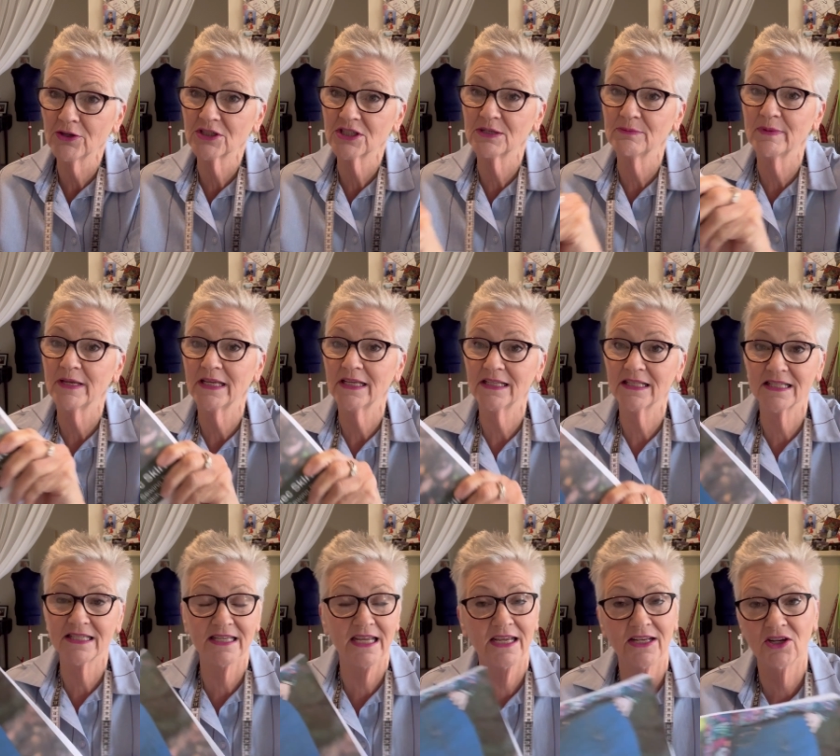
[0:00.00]
to me and
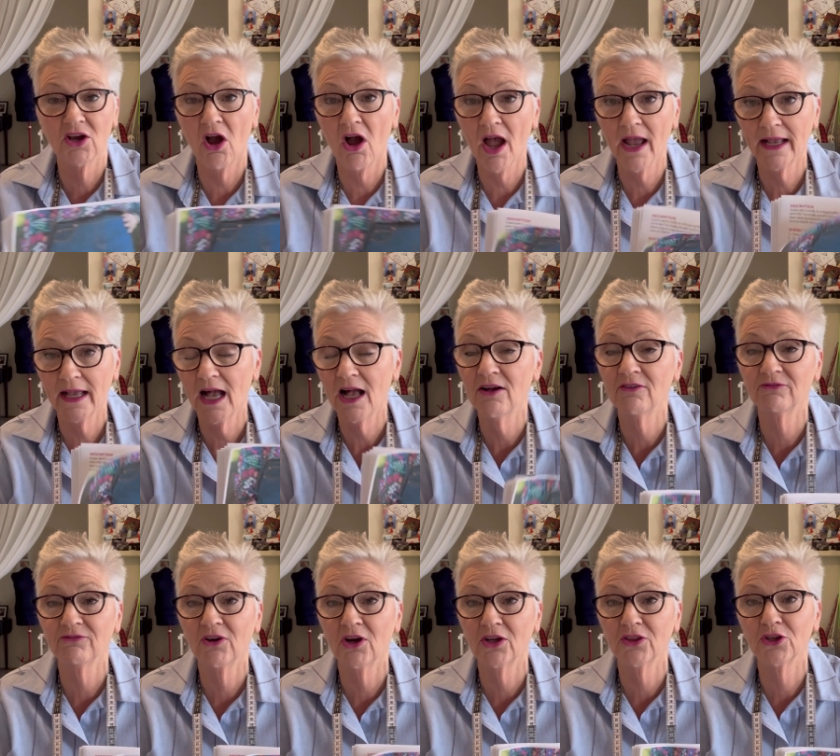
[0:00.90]
said, I can't
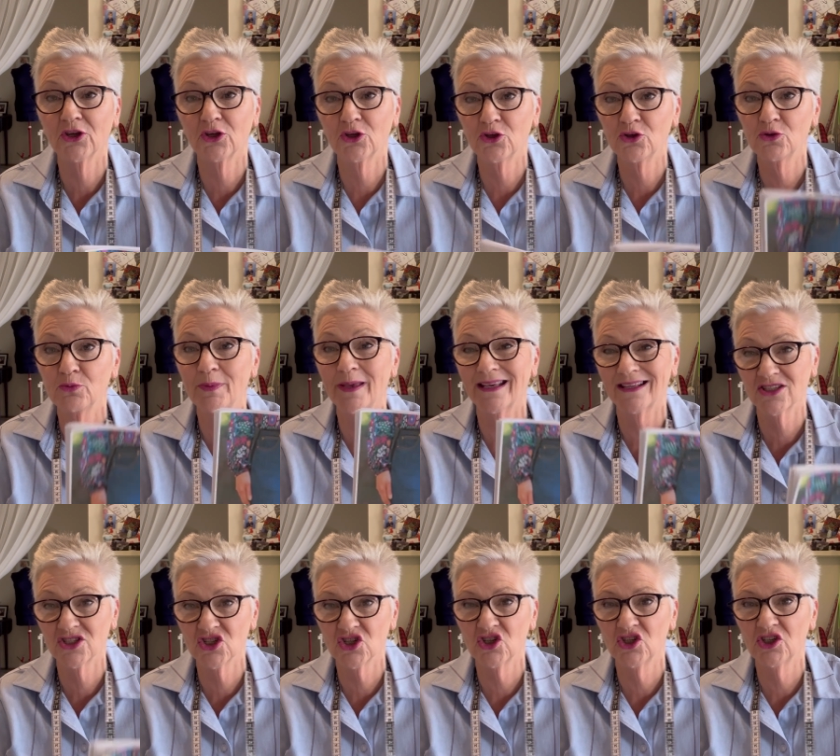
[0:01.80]
find the Quebec
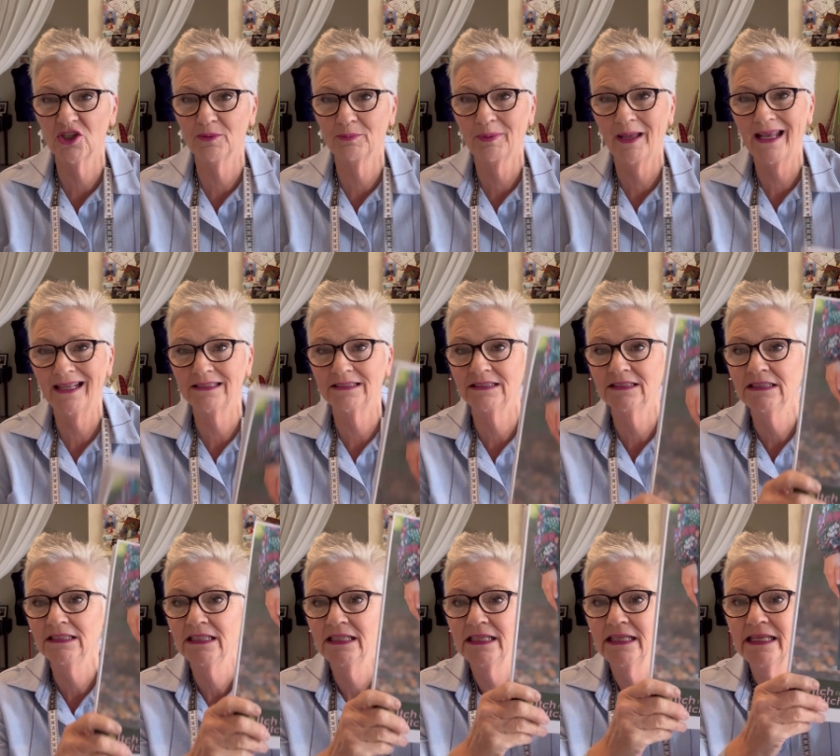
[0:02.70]
Skirt
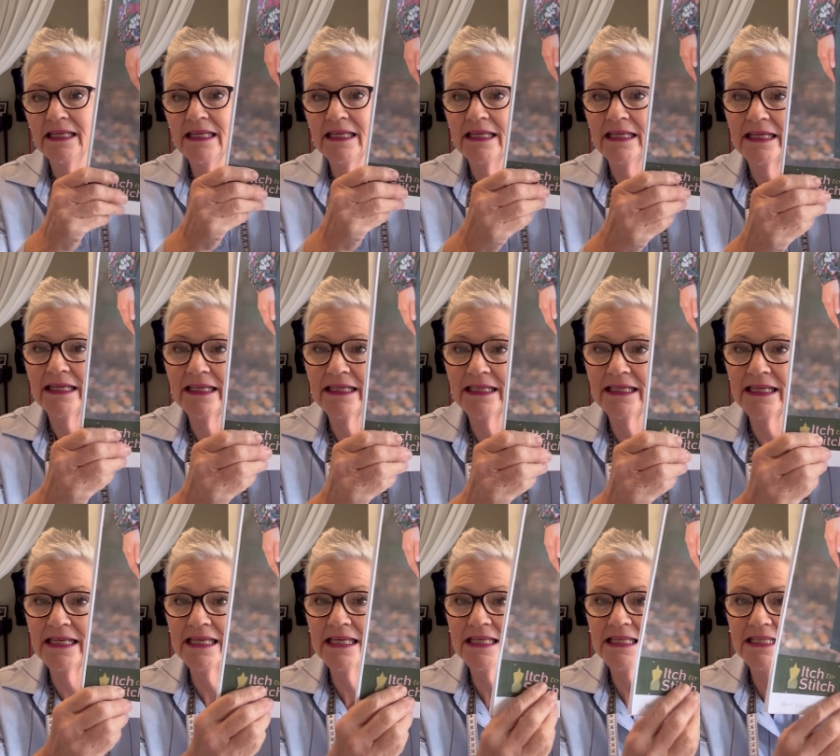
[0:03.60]
pattern. It
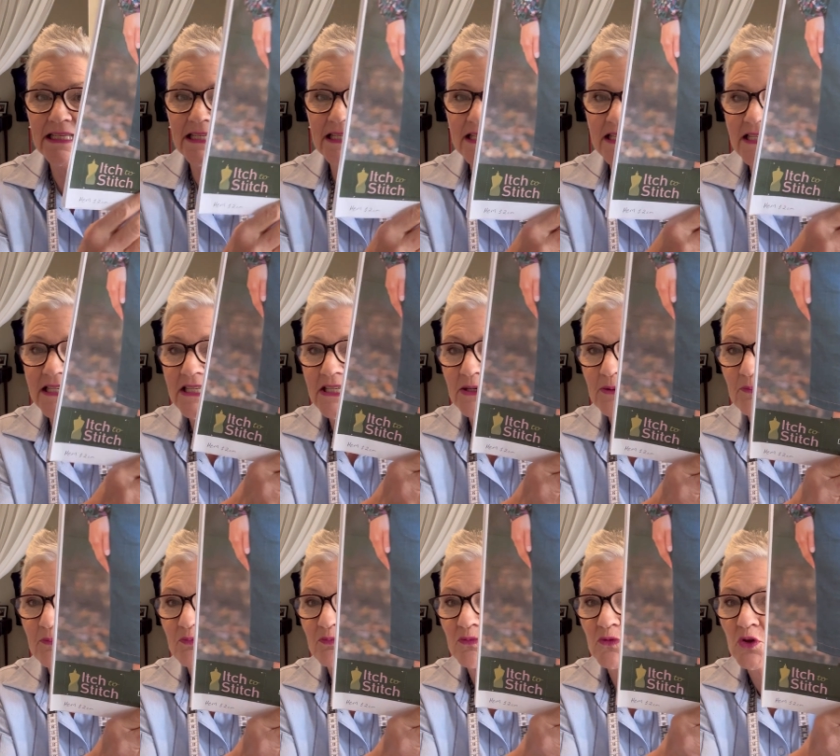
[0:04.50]
is
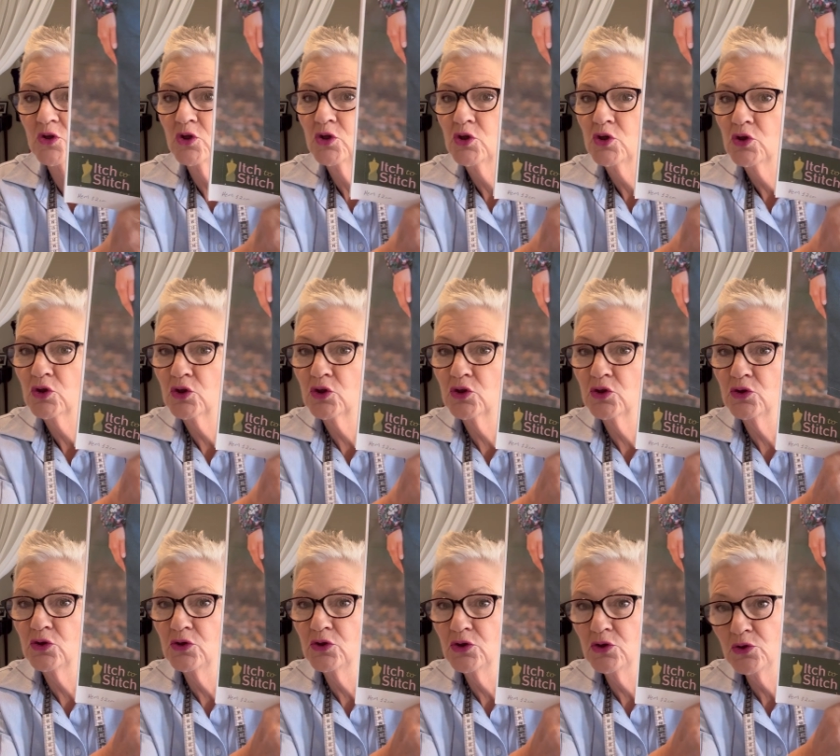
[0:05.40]

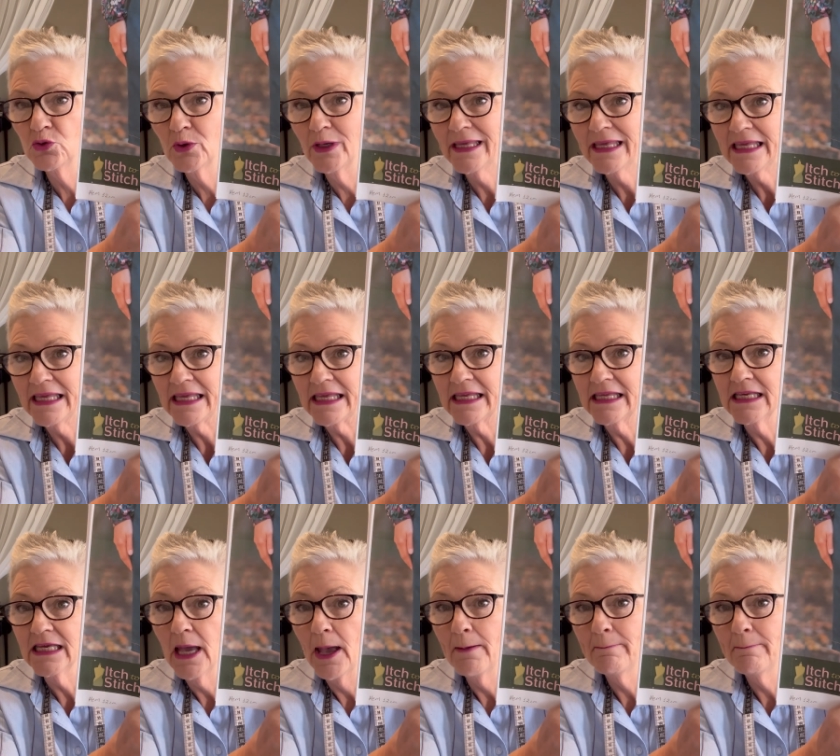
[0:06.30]
Q-U-E-B-E-C.